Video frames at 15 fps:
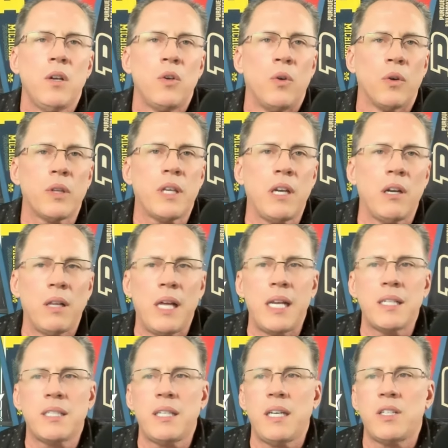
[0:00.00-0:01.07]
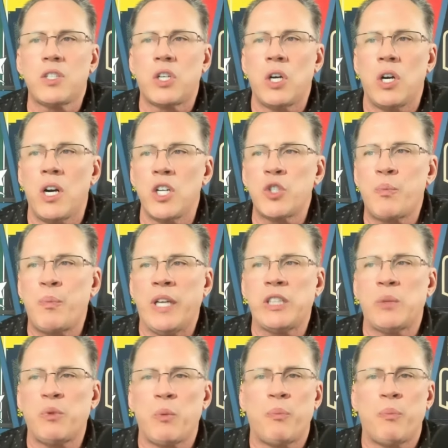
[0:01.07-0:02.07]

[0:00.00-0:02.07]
North Carolina State's guards picked up the